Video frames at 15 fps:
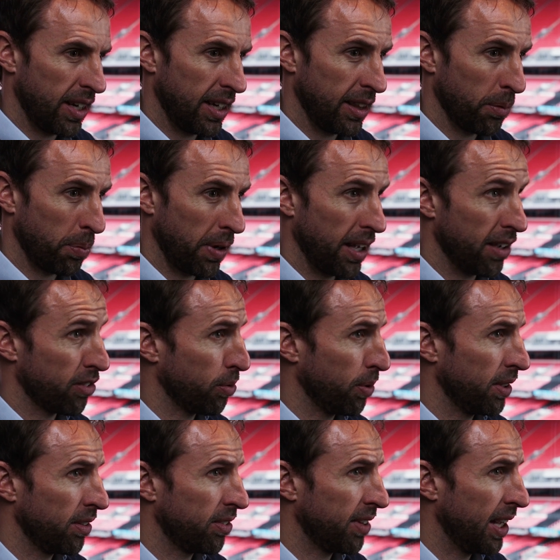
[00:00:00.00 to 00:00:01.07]
getting the players to
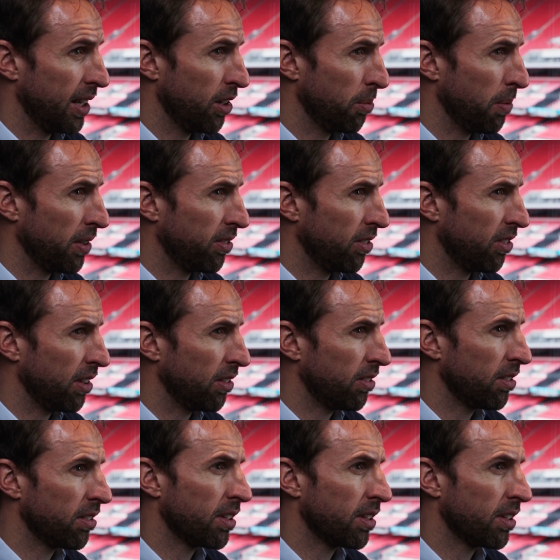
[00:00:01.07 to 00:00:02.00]
understand your messages.